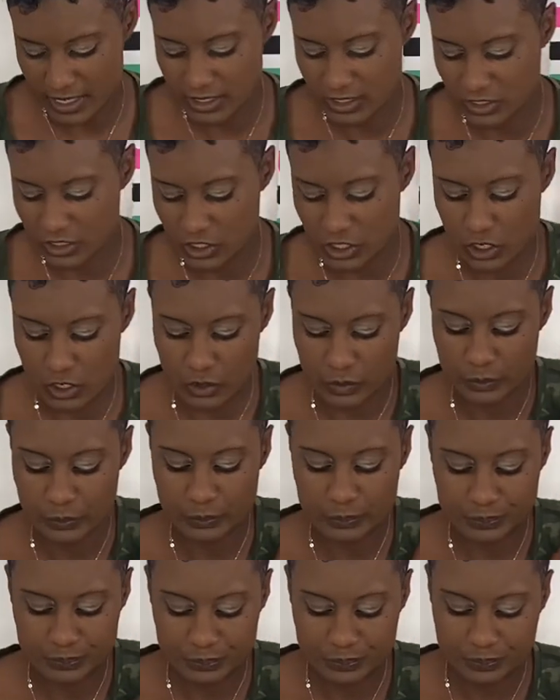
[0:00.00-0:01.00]
so
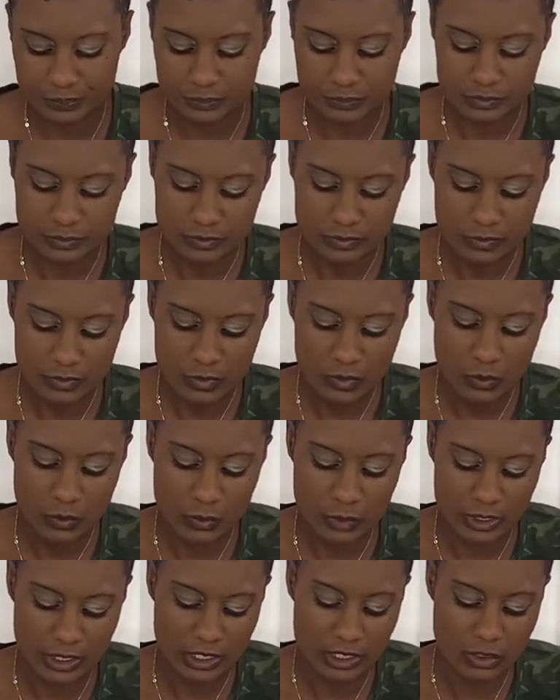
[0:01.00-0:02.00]
you
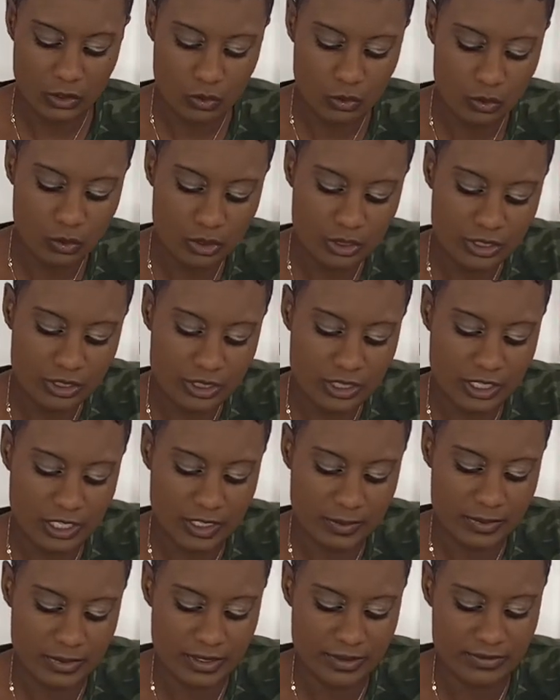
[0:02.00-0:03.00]
need a 1/4 cup
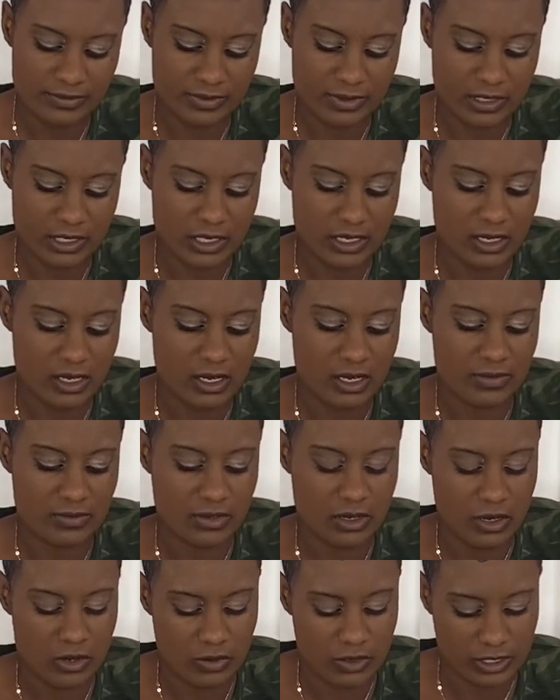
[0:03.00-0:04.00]
of
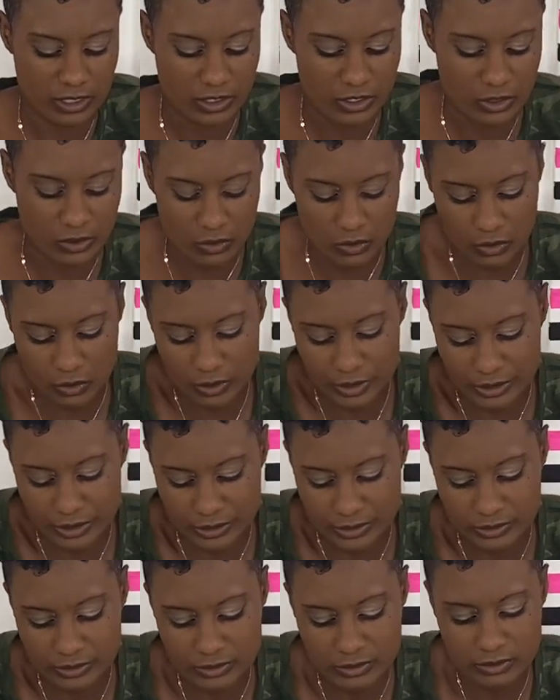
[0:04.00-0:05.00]
coconut oil.
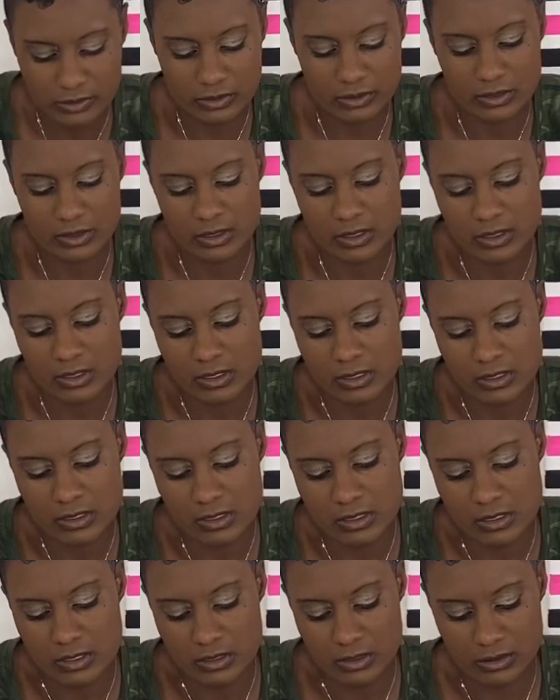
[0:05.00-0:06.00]

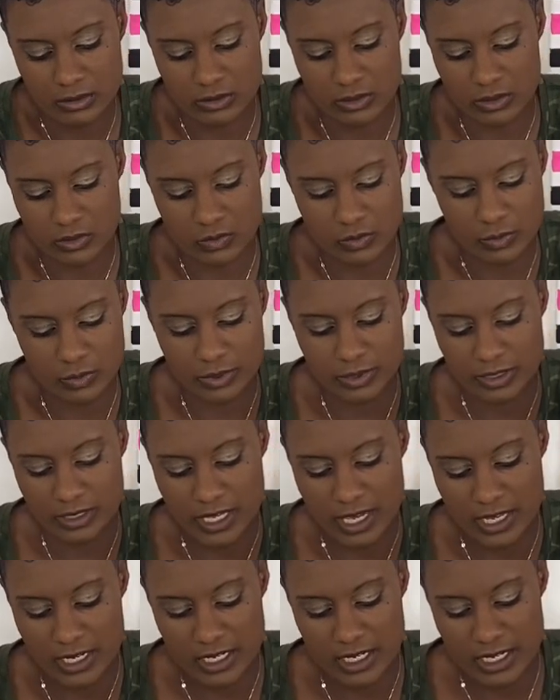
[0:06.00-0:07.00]
So we'll put that
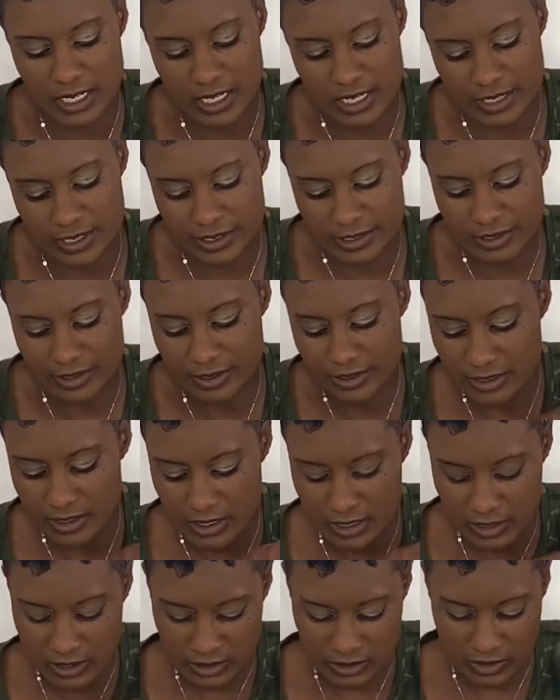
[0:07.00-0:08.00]
in here.
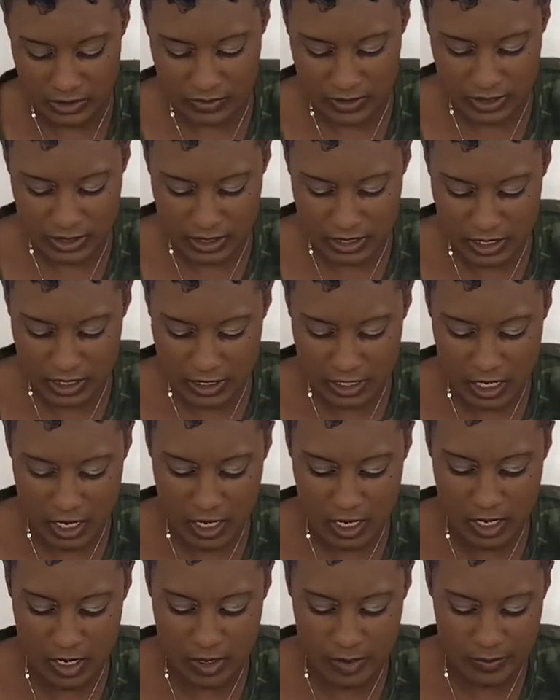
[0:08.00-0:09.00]
So this is
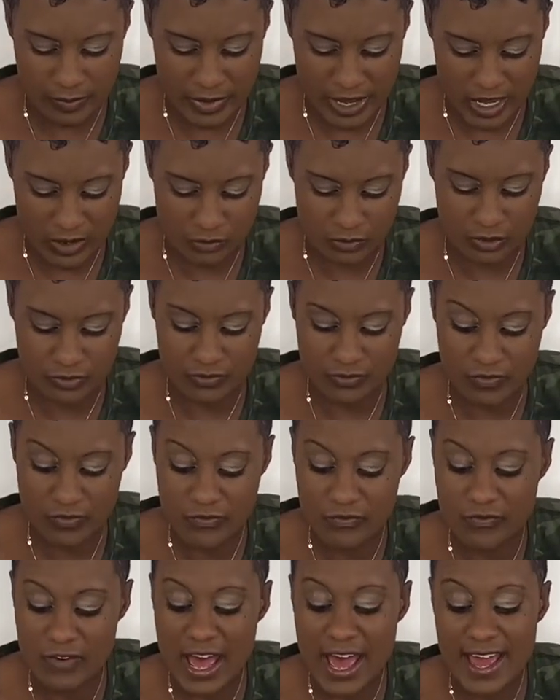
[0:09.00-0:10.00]
a
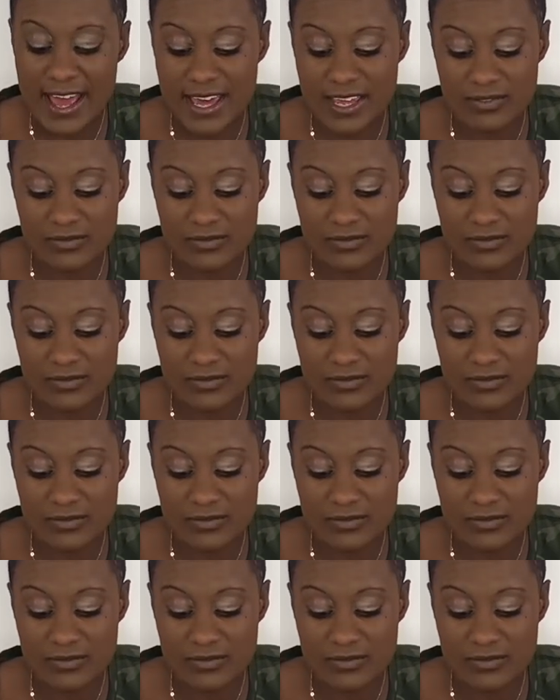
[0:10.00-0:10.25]
refined